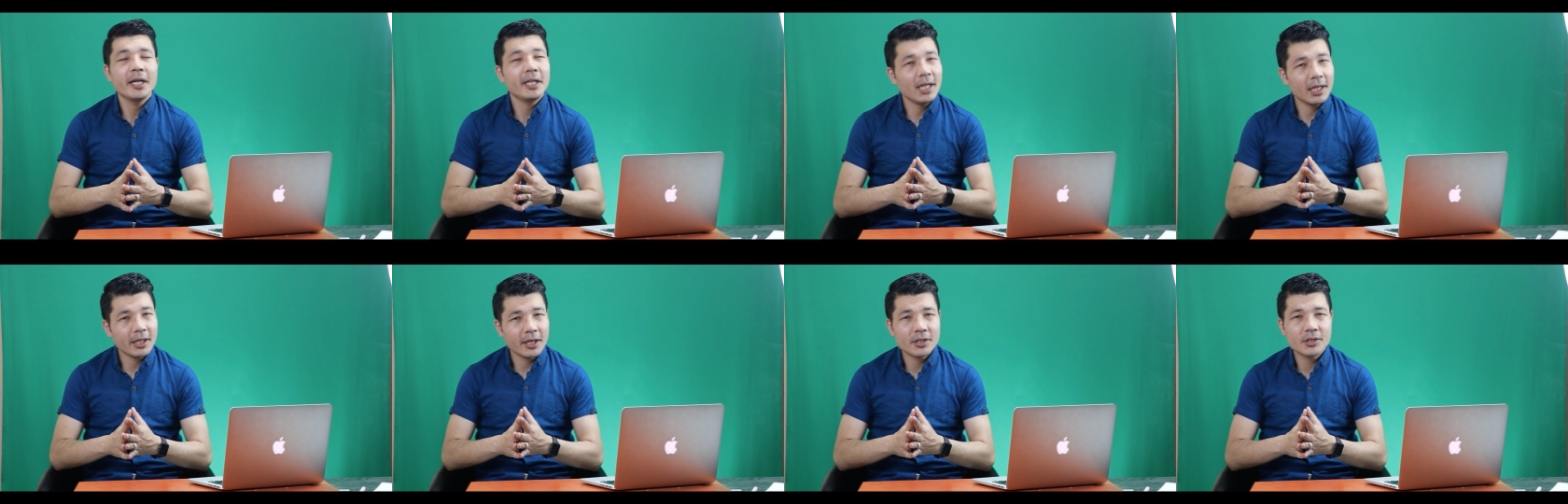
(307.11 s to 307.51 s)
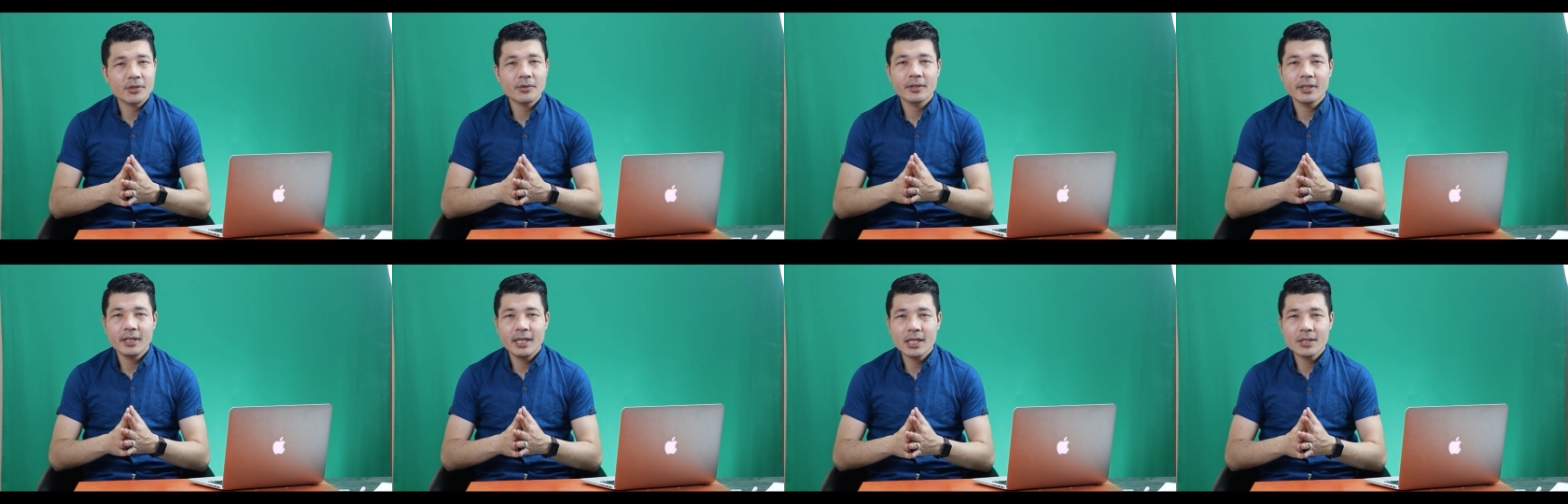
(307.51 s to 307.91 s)
And I'll catch
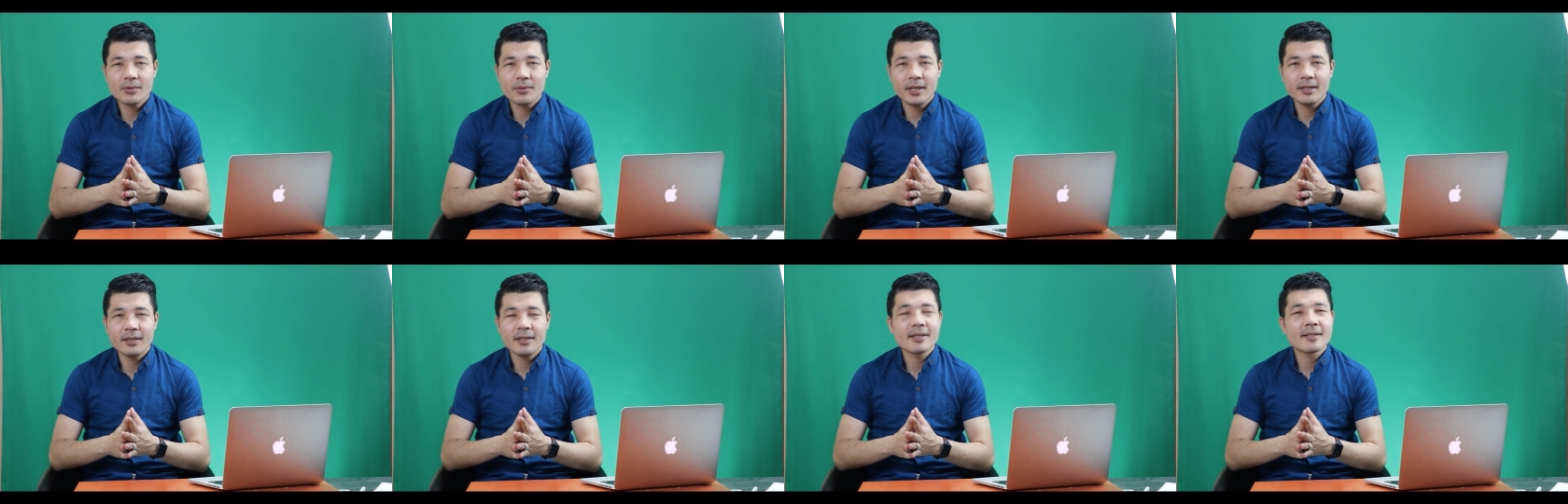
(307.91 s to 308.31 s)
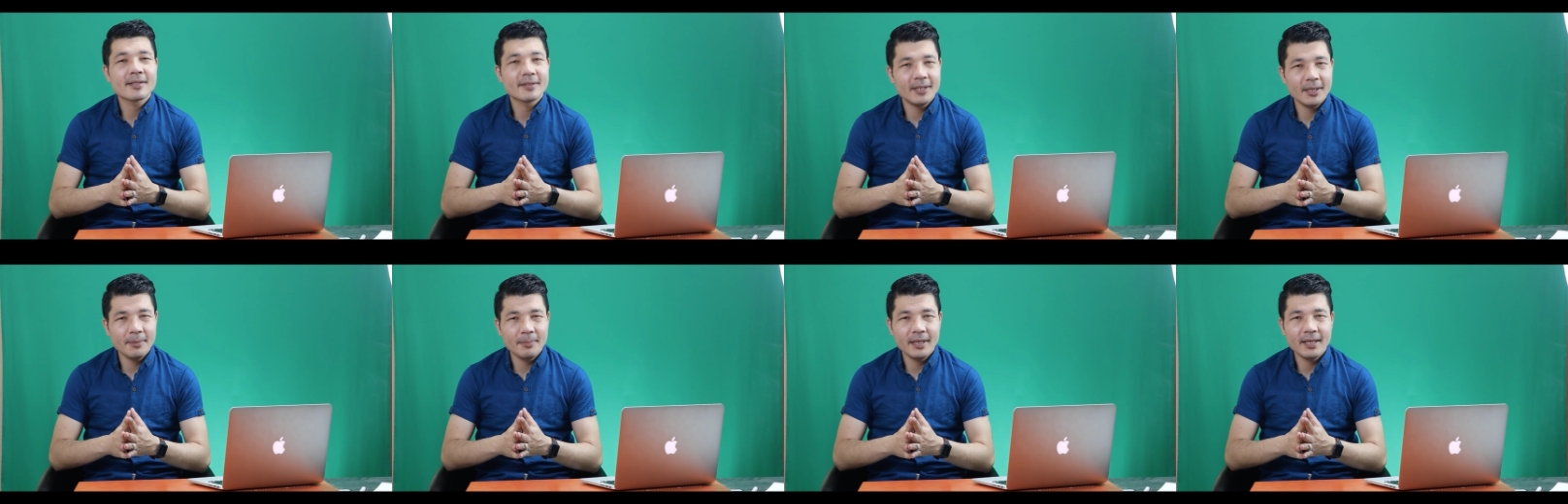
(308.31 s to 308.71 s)
you on the next one.
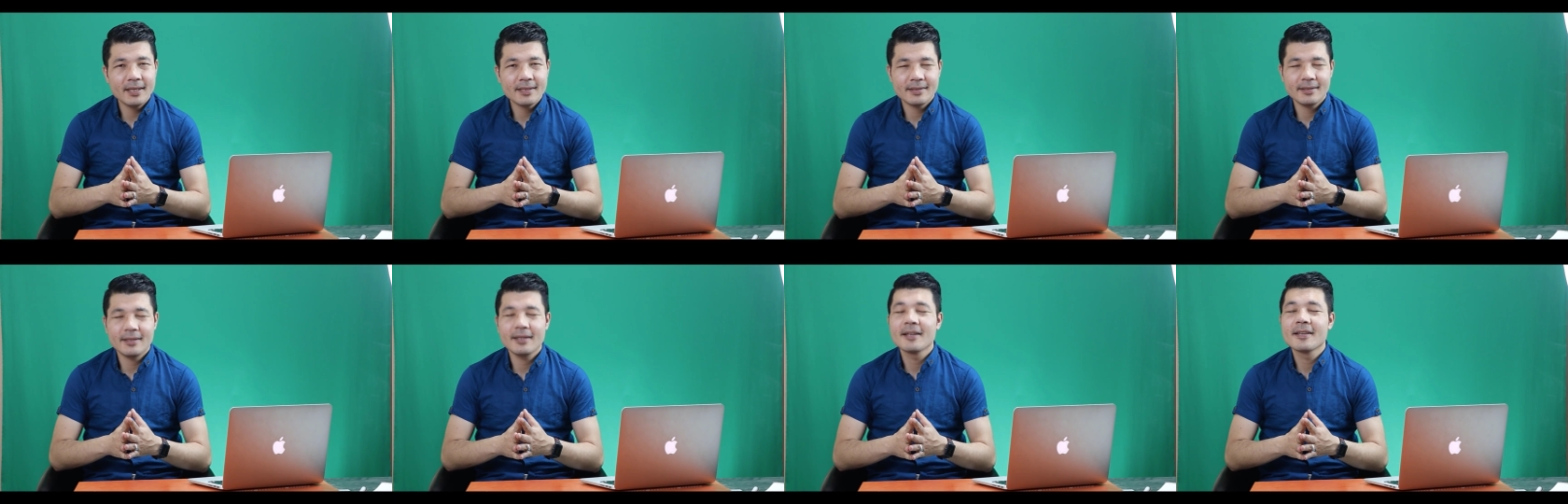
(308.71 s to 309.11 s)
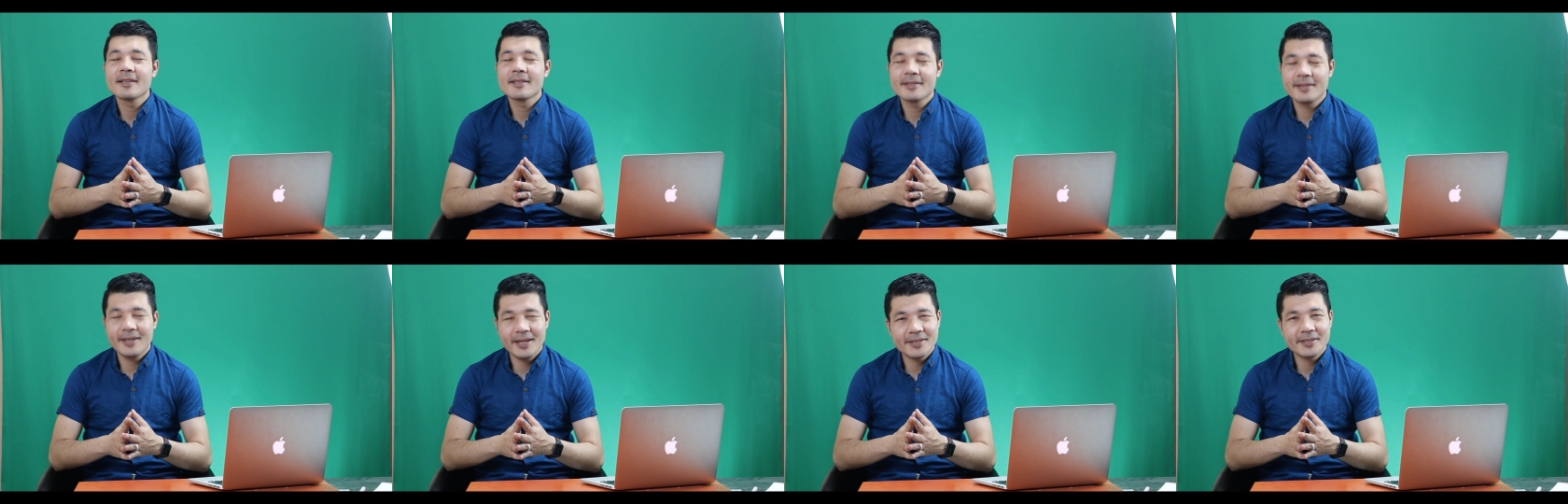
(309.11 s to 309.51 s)
Stay blessed,
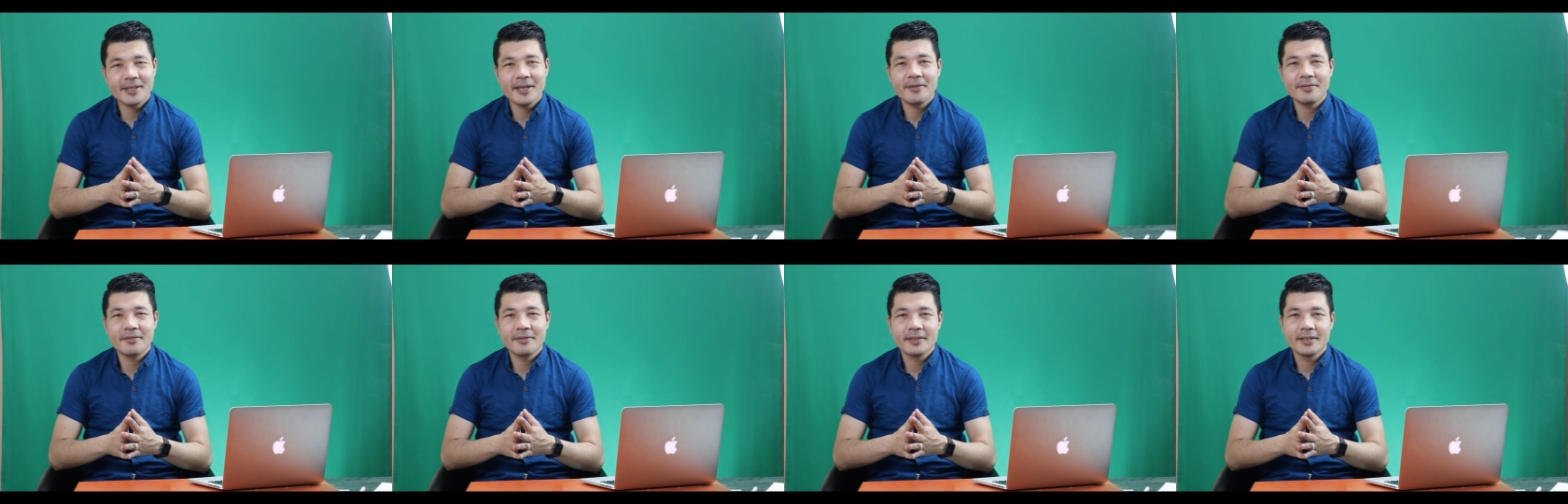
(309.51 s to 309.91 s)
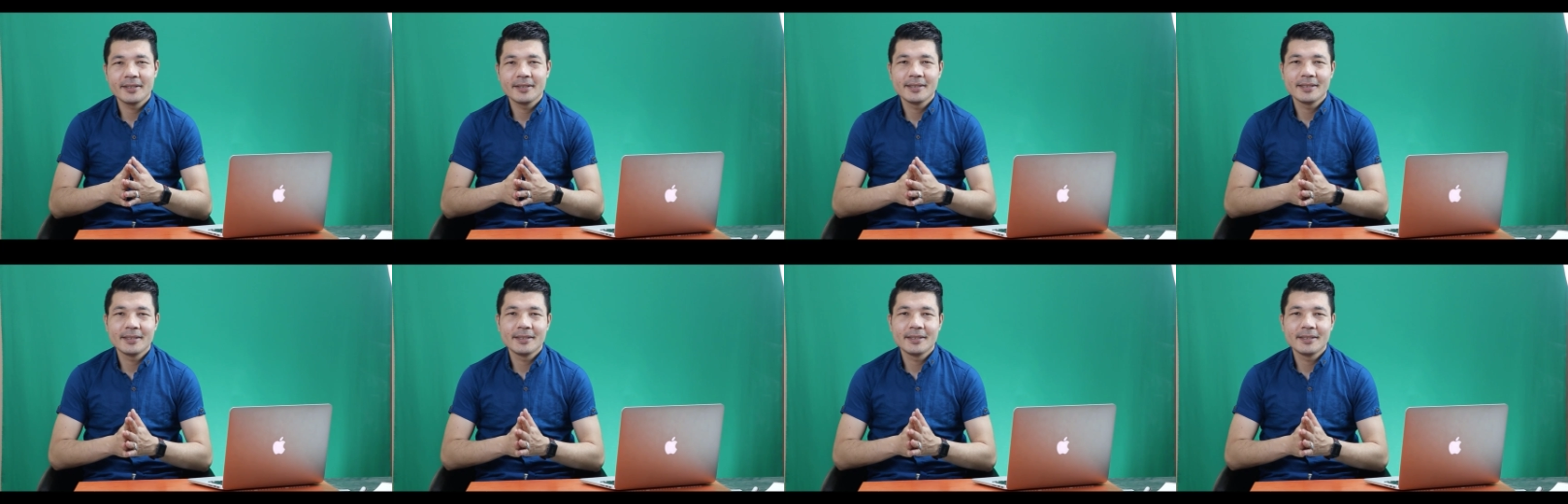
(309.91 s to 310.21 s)
stay safe.